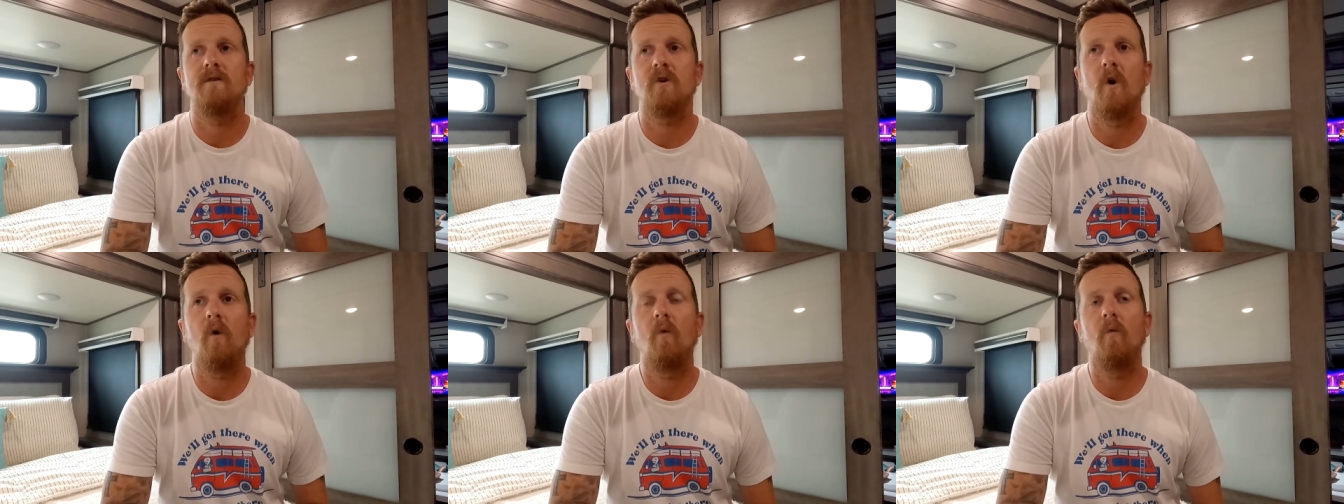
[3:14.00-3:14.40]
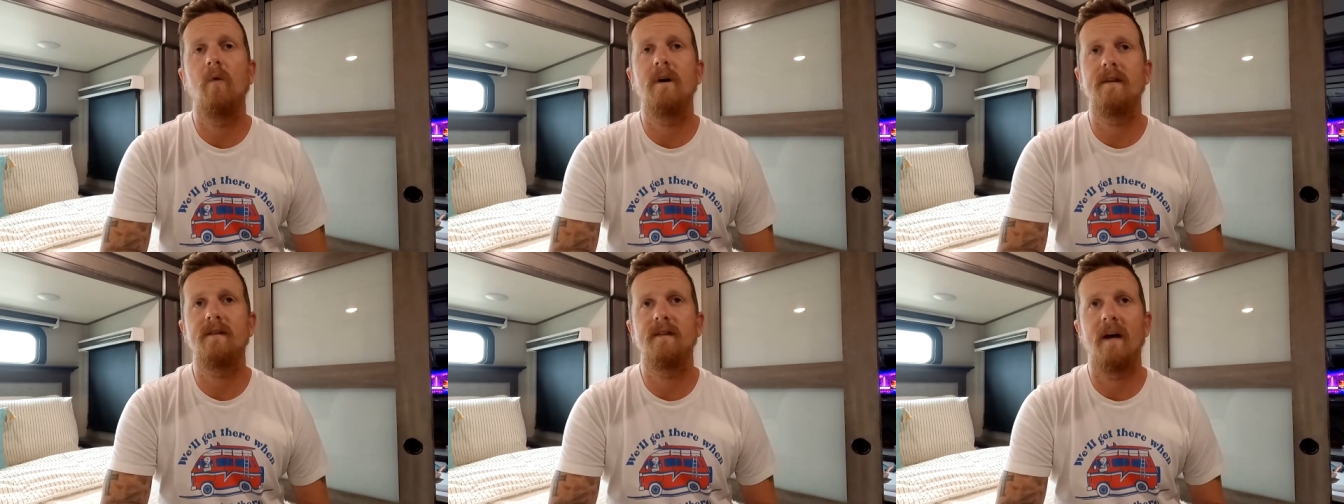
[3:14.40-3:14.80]
So
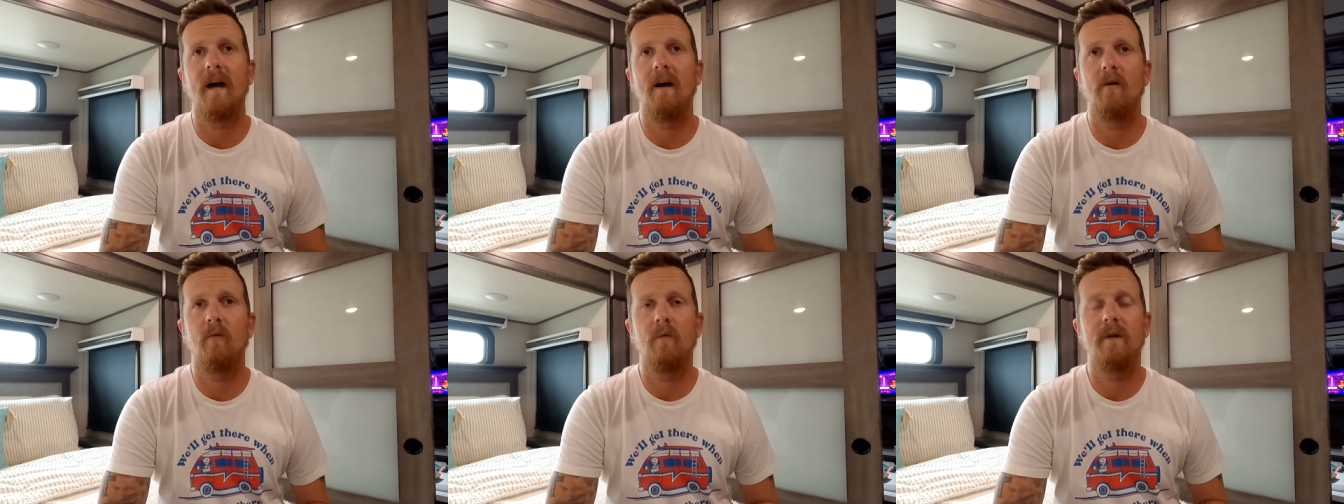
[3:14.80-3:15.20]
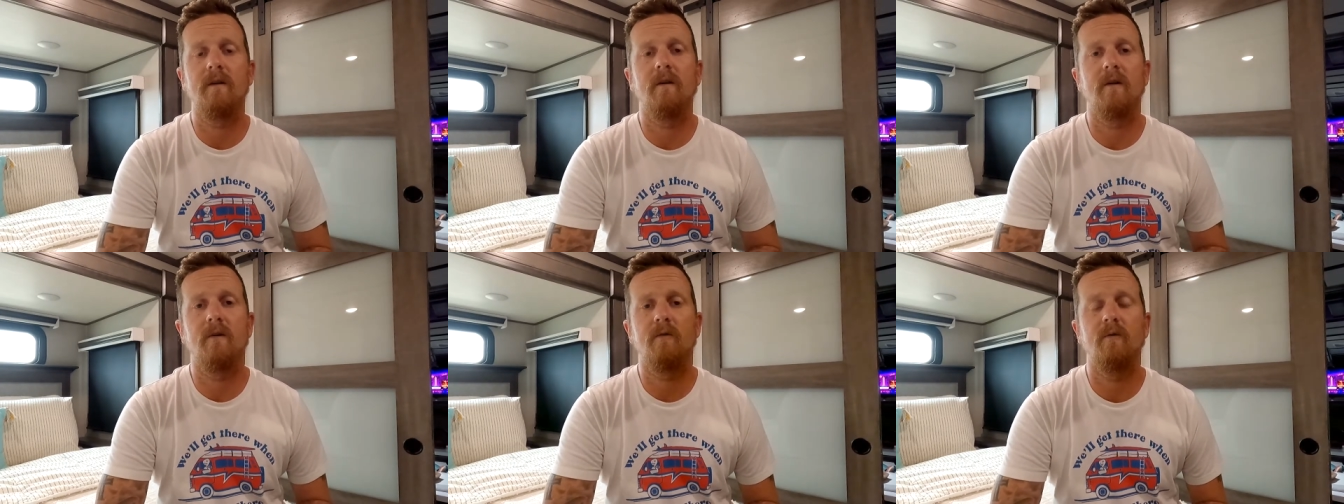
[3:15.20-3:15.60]
with that, we
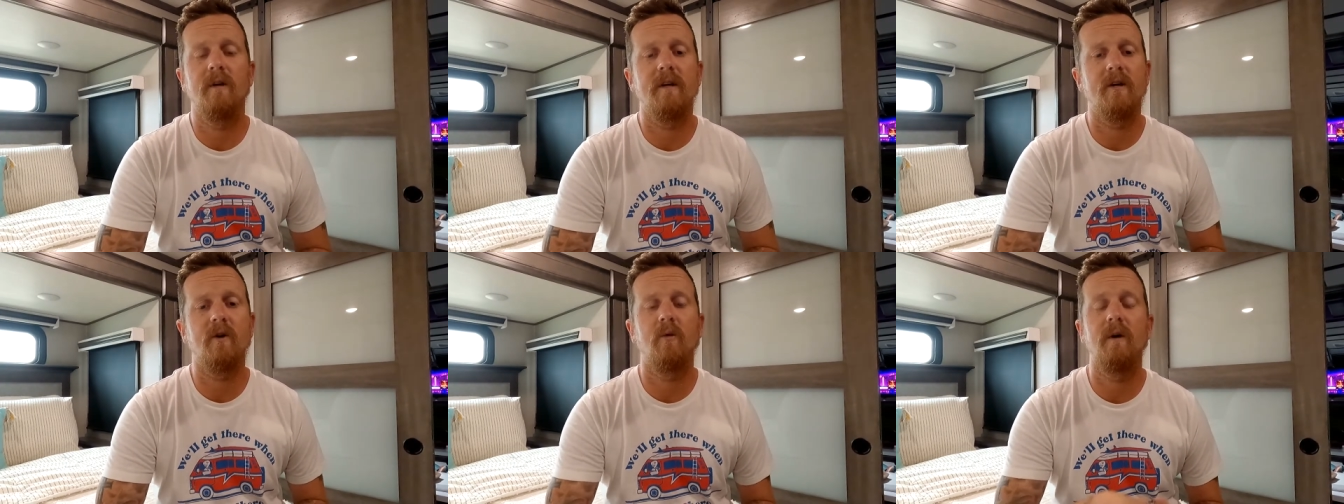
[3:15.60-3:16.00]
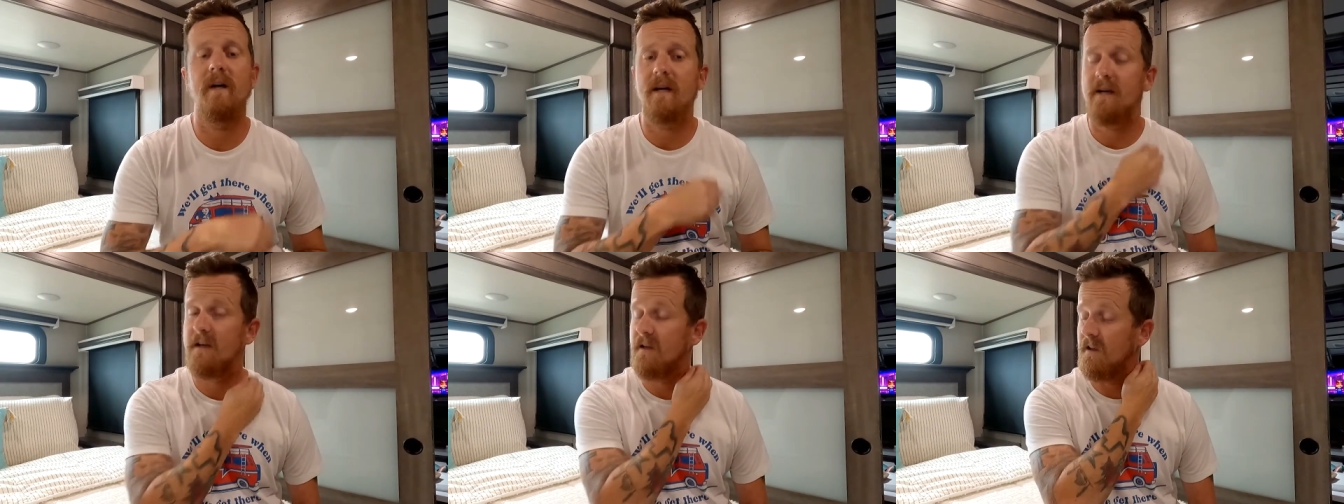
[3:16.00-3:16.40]
learned really
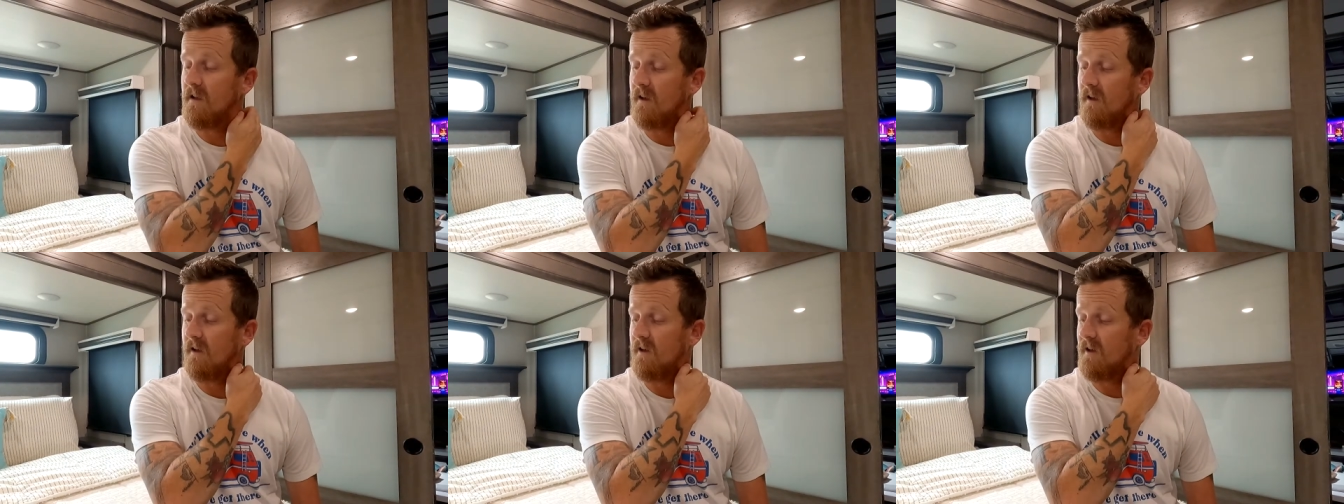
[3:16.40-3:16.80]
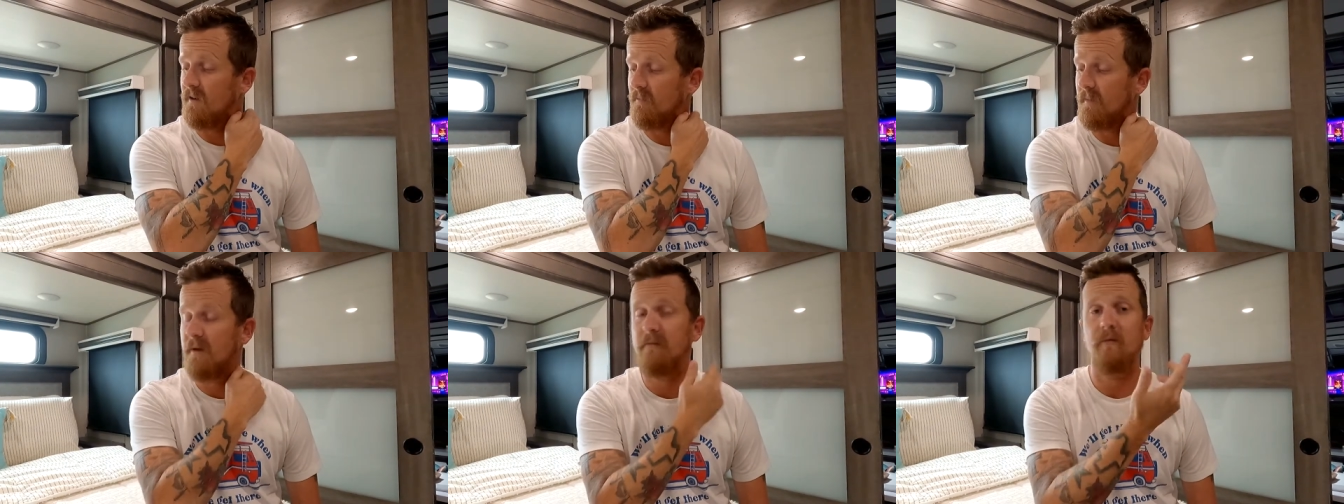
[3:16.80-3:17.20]
quick,
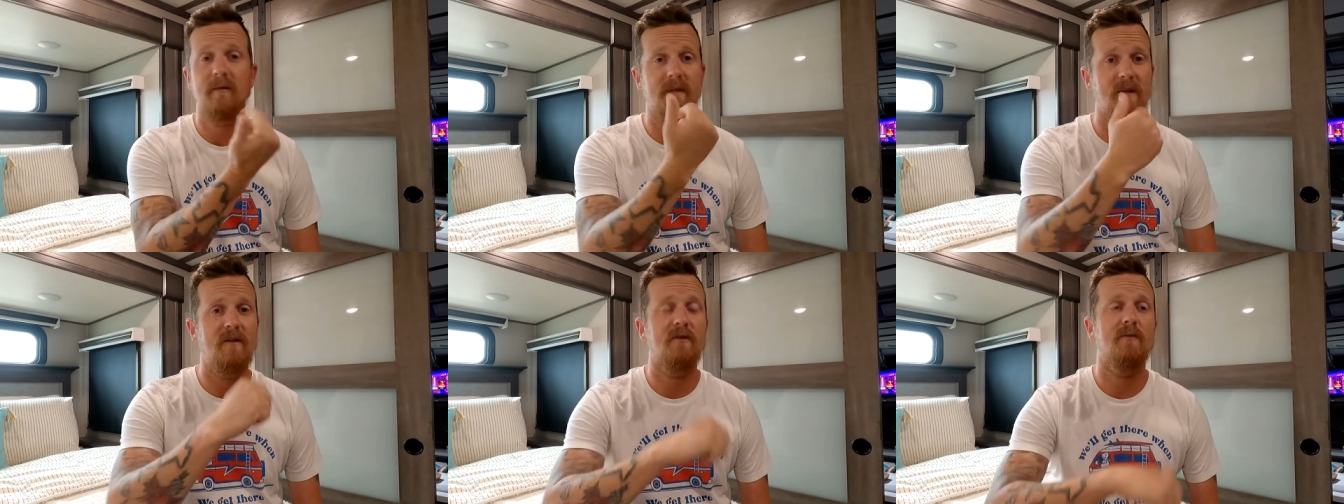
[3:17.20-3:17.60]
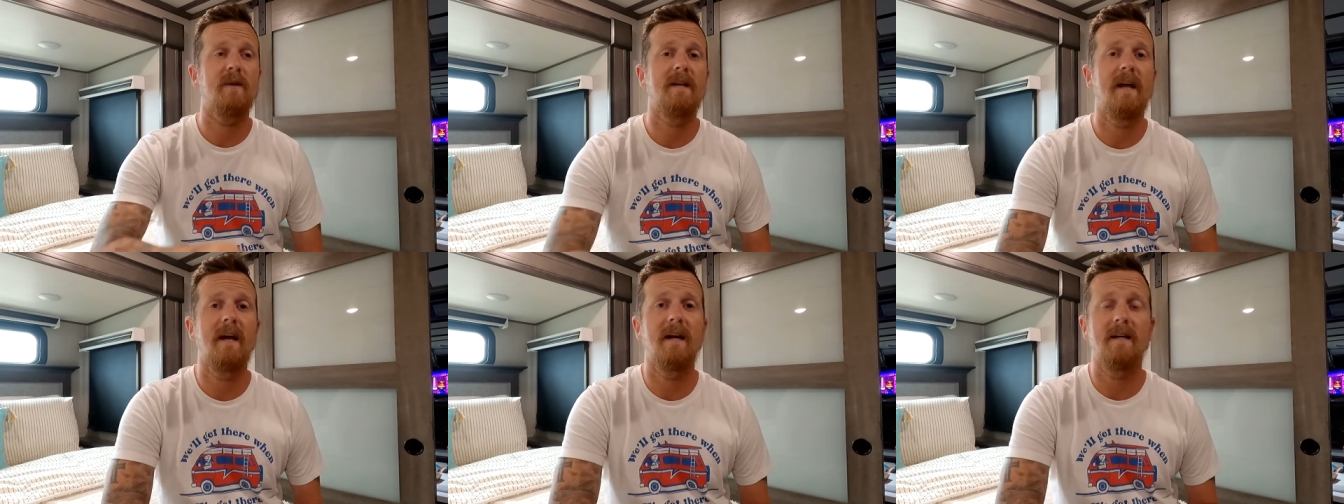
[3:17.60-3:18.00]
maybe within
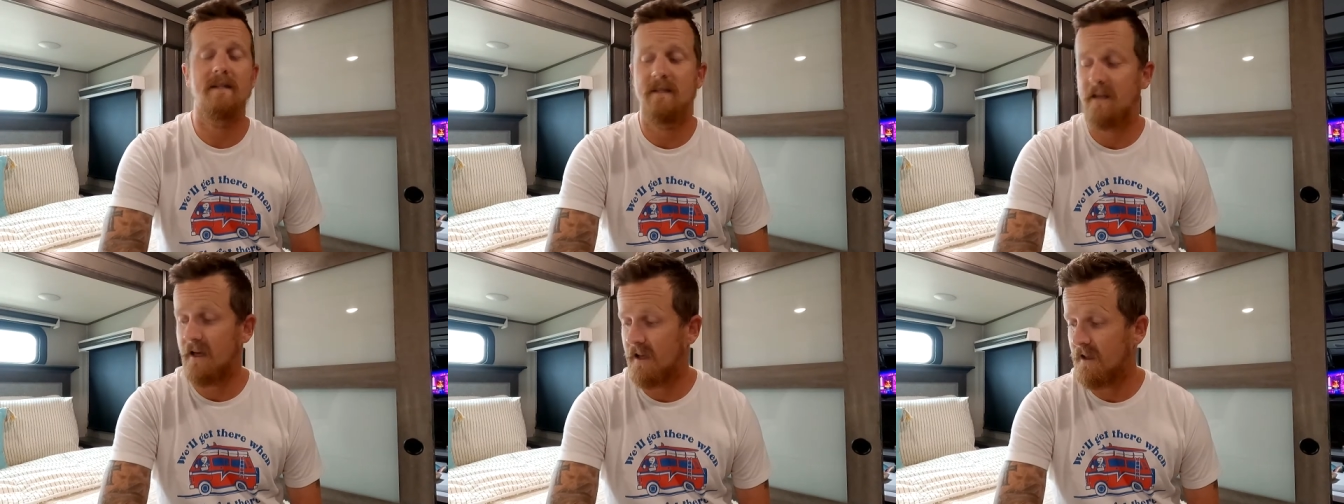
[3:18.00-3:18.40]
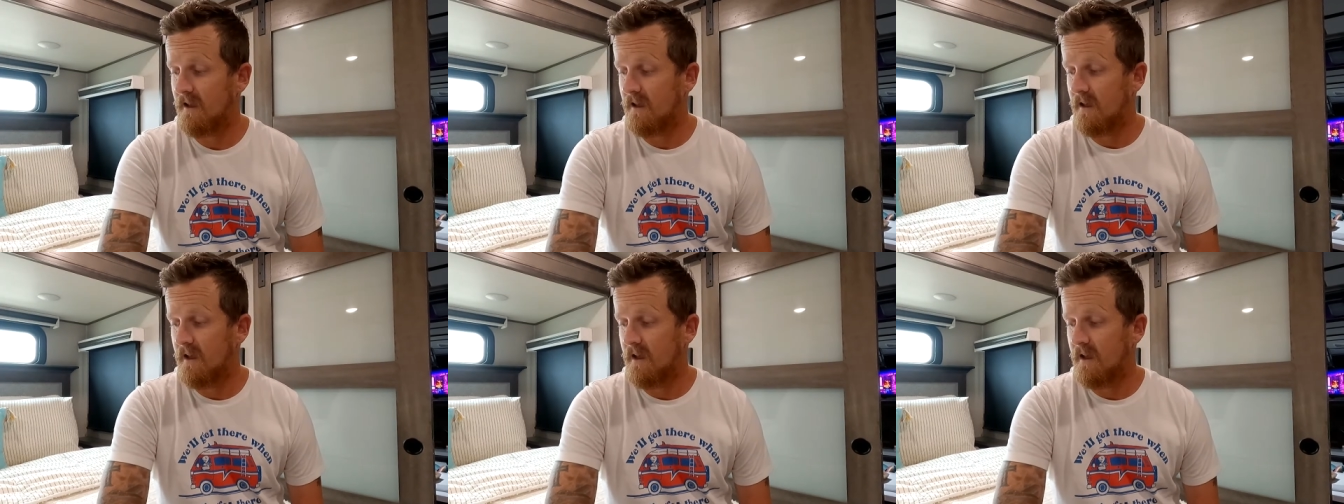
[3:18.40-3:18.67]
3 days, that